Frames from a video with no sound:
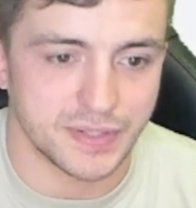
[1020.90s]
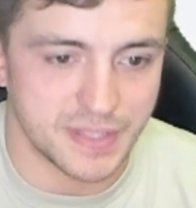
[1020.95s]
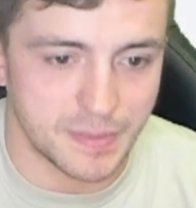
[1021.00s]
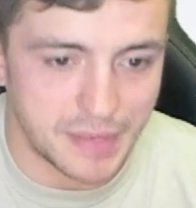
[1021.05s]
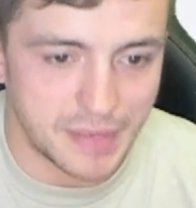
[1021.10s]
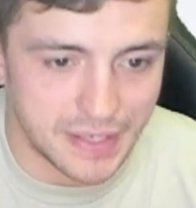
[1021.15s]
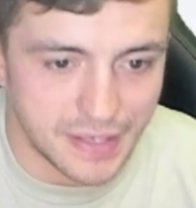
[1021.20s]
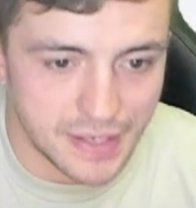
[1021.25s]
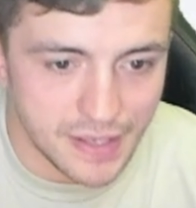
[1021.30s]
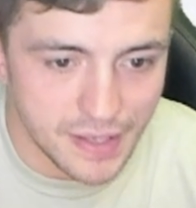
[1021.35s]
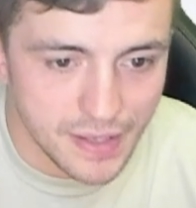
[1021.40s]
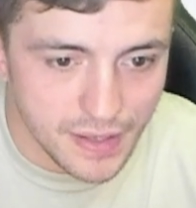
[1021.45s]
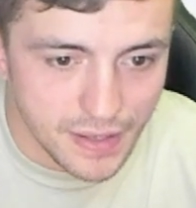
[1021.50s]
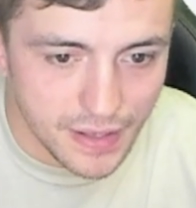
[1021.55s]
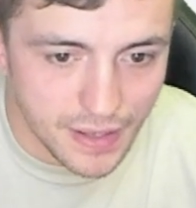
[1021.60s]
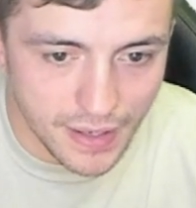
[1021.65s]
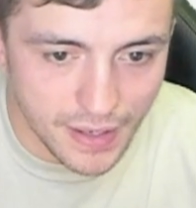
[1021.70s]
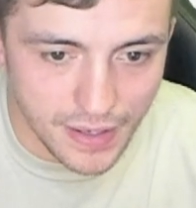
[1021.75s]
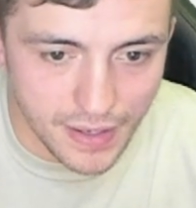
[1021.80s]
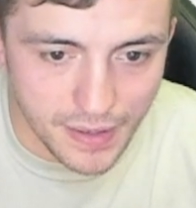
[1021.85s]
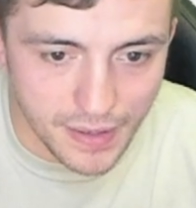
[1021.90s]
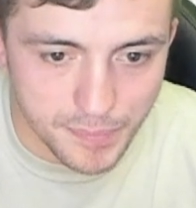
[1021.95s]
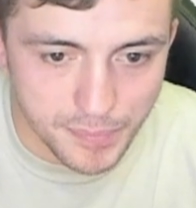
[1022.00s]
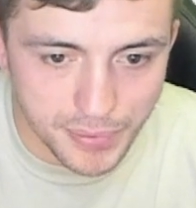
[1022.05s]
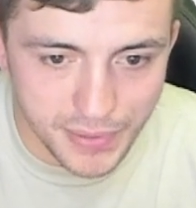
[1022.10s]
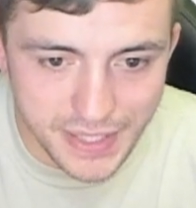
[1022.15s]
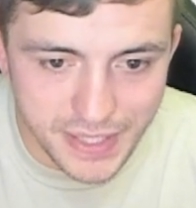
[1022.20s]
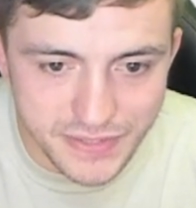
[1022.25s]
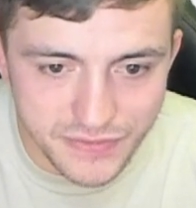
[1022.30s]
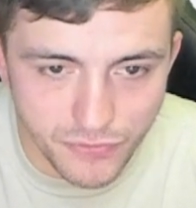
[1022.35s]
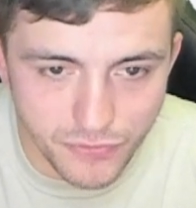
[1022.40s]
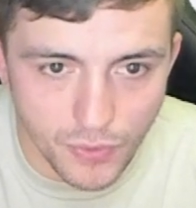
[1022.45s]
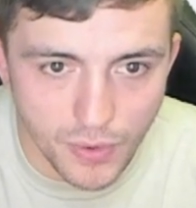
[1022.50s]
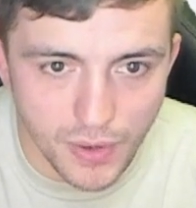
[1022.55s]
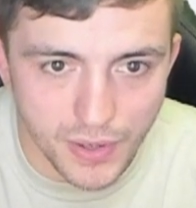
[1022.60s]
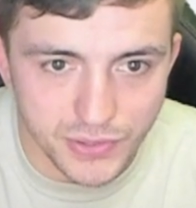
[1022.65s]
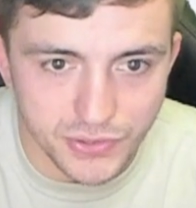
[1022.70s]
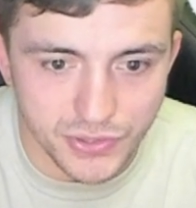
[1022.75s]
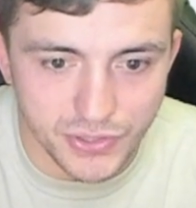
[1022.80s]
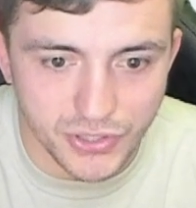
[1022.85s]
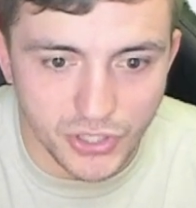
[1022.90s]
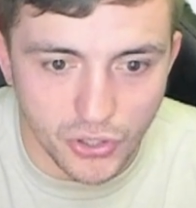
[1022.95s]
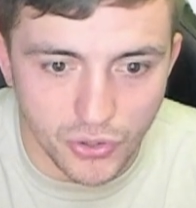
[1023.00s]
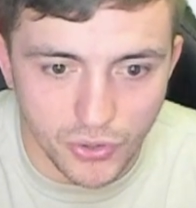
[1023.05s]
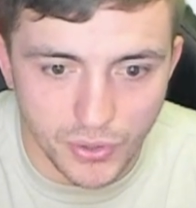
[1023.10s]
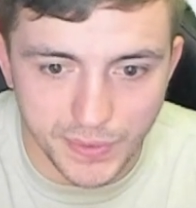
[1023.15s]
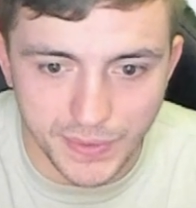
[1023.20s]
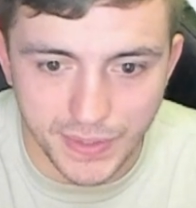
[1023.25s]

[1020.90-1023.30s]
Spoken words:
I mean, plus 400 currently